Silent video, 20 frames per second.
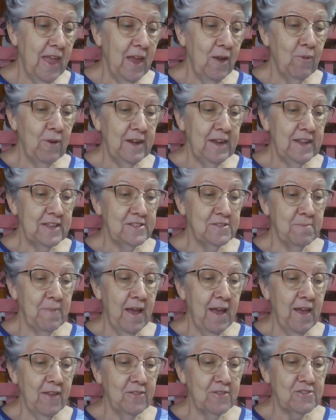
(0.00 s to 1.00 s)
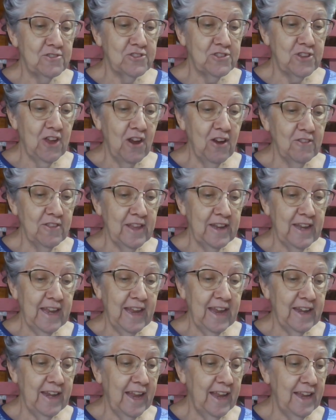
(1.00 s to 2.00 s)
When his mother, certain that he
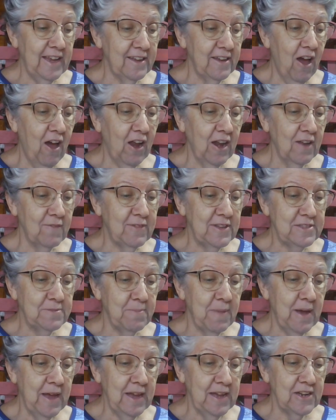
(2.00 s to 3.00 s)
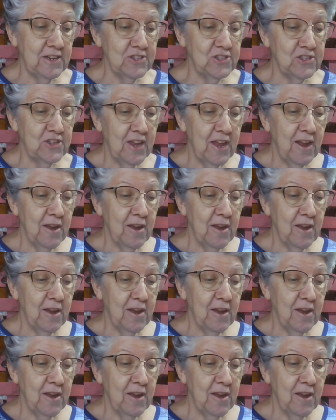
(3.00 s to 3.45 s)
had eaten all of his mush,